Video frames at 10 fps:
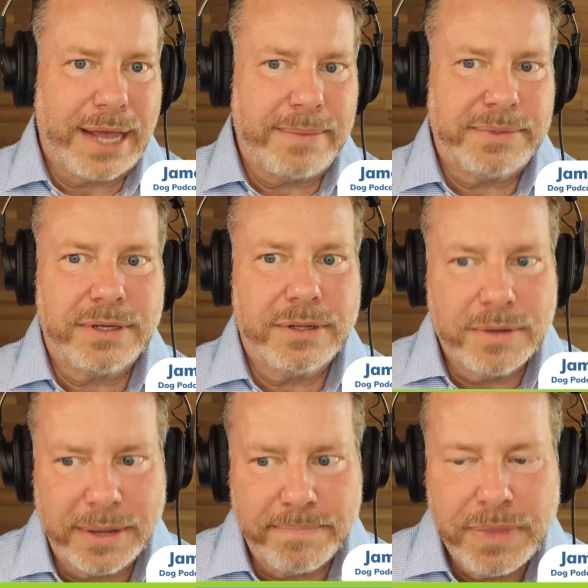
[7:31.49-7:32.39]

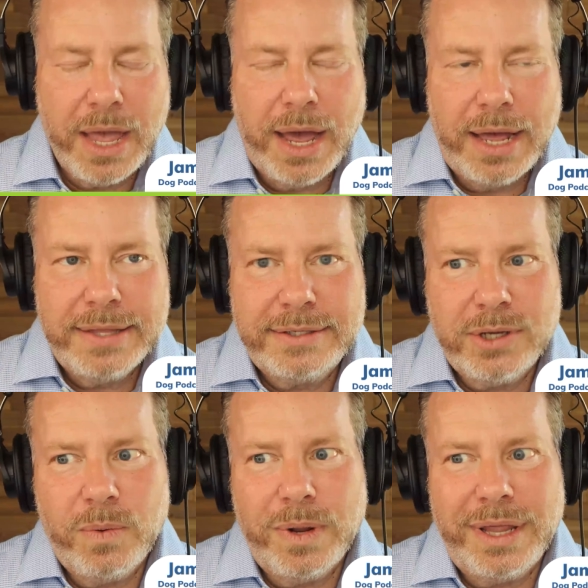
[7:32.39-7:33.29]
Absolutely.
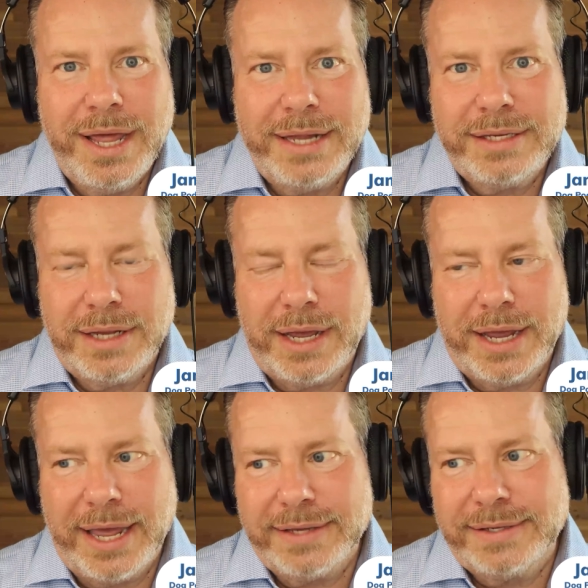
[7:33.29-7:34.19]
So let's,
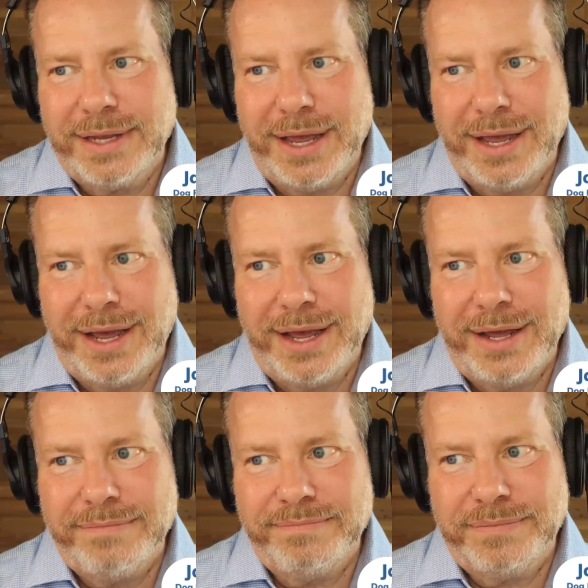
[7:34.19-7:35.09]
I guess,
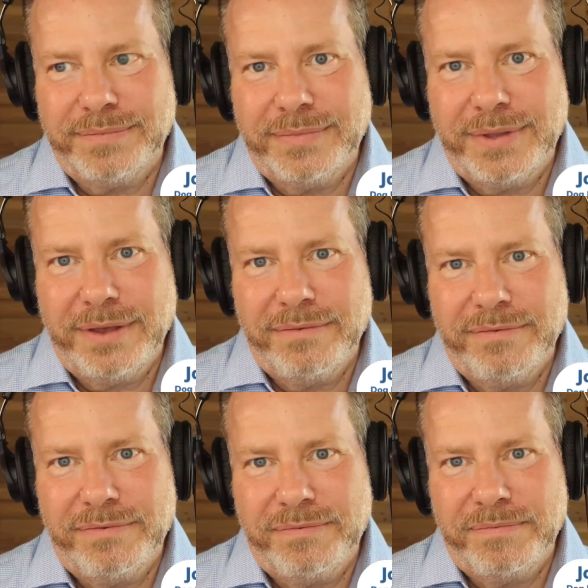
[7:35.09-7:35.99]

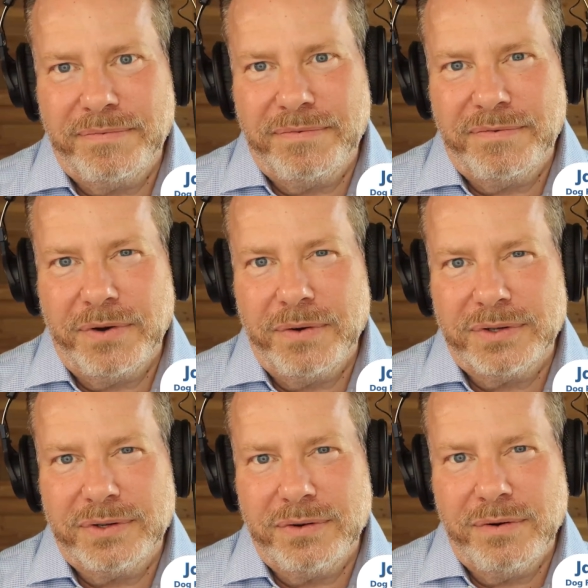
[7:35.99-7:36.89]
give
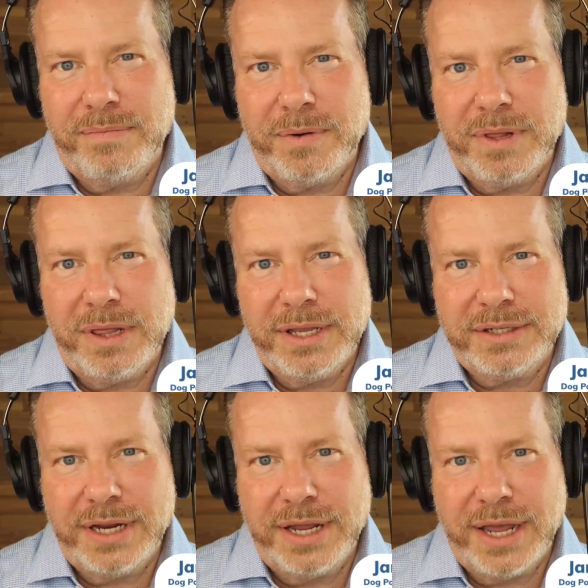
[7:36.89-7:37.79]
folks who are both
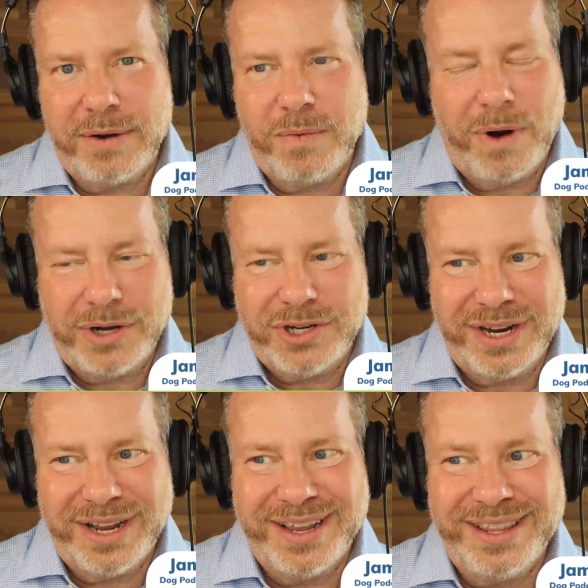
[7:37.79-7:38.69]
listening and
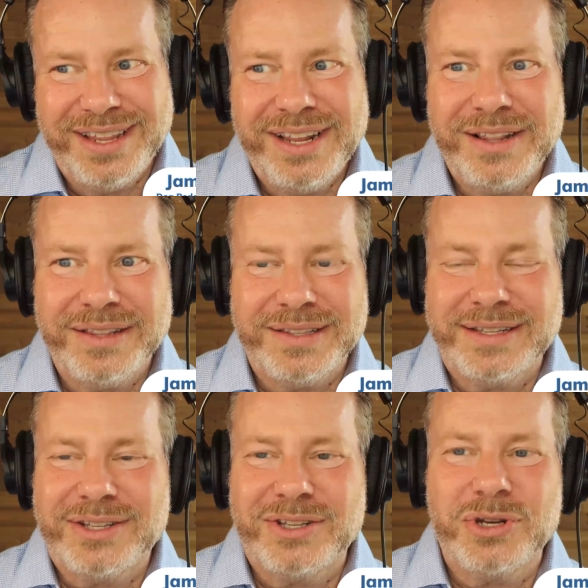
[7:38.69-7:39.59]
watching a little
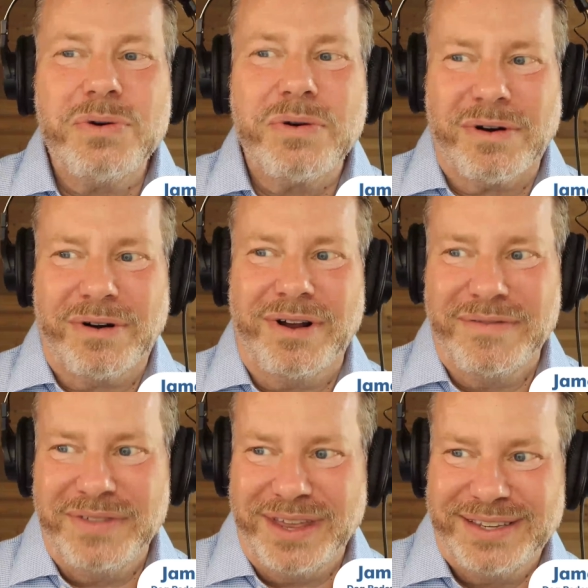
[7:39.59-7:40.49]
tour
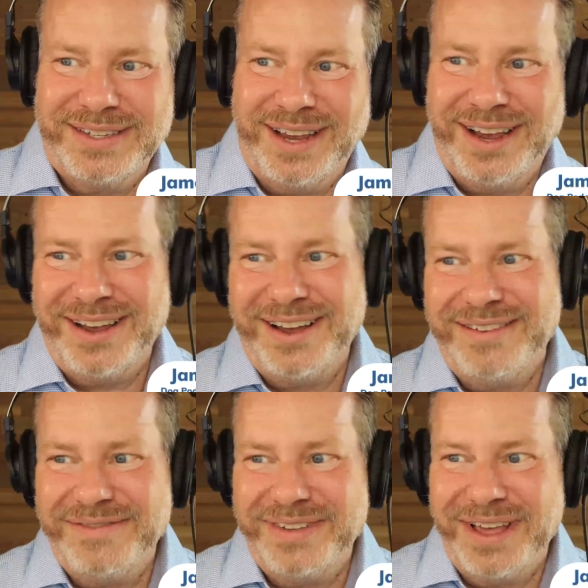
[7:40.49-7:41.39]
of this, of
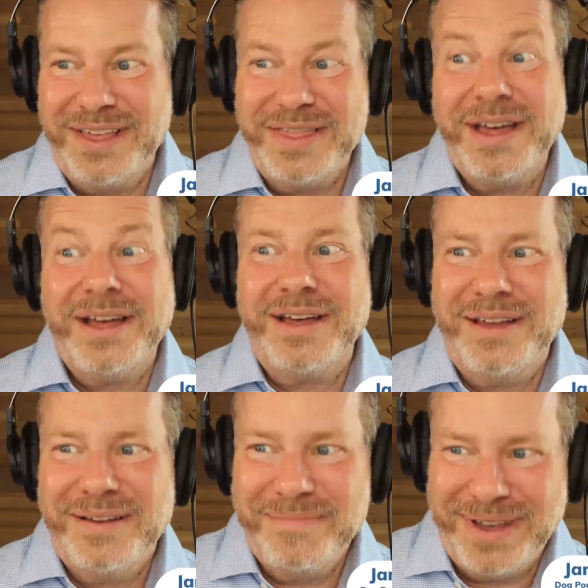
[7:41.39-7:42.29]
the
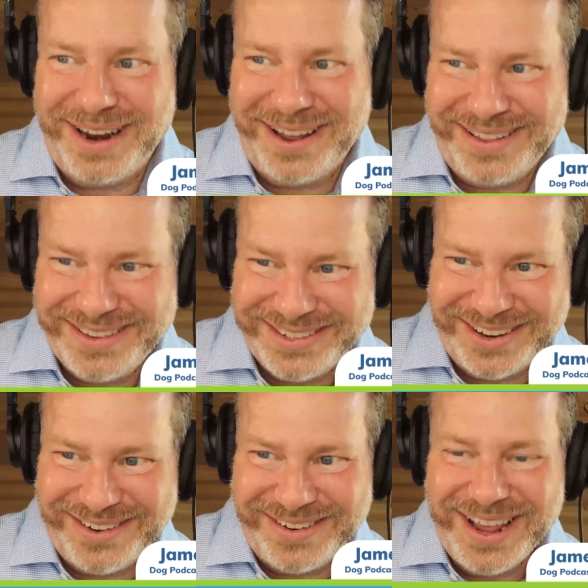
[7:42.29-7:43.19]
Pet Health
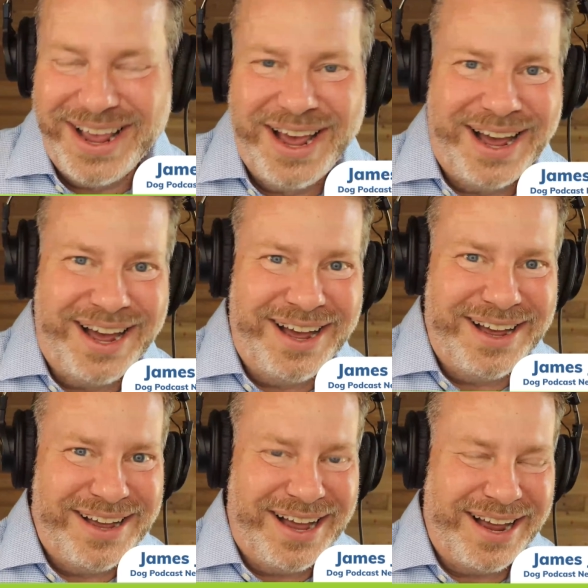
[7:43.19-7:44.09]
Zone. The Pet Health Zone.